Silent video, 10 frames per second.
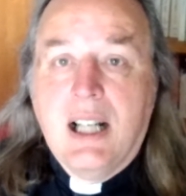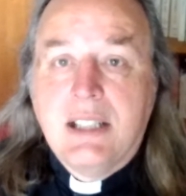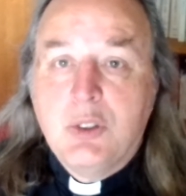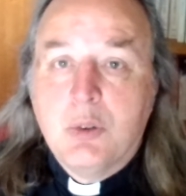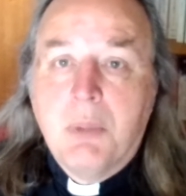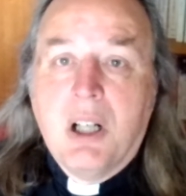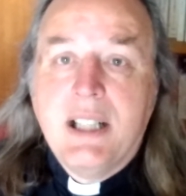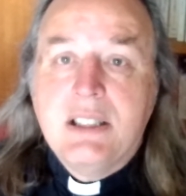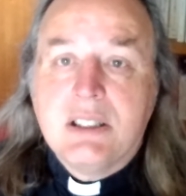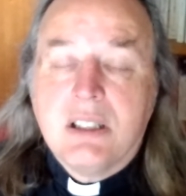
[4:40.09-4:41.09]
as your
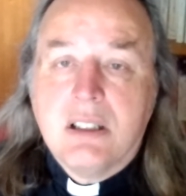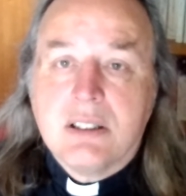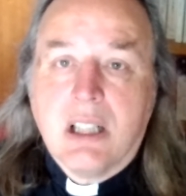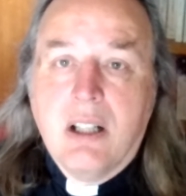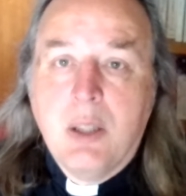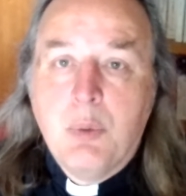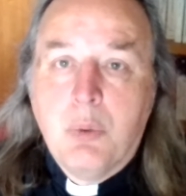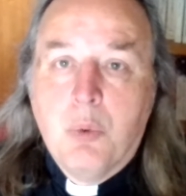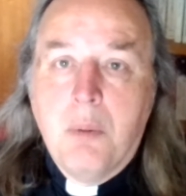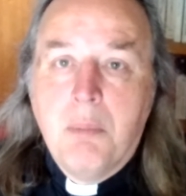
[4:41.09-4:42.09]
mind starts going, well,
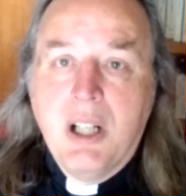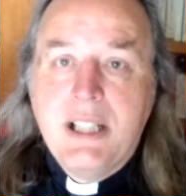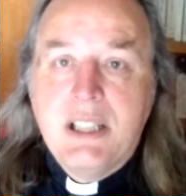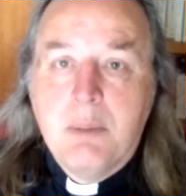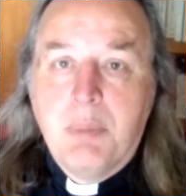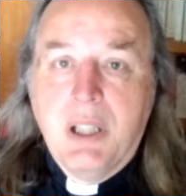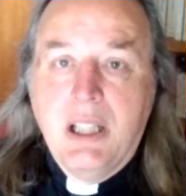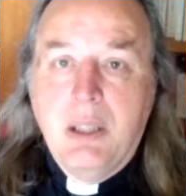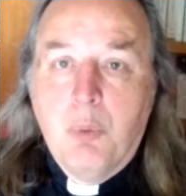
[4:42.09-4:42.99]
what might it be?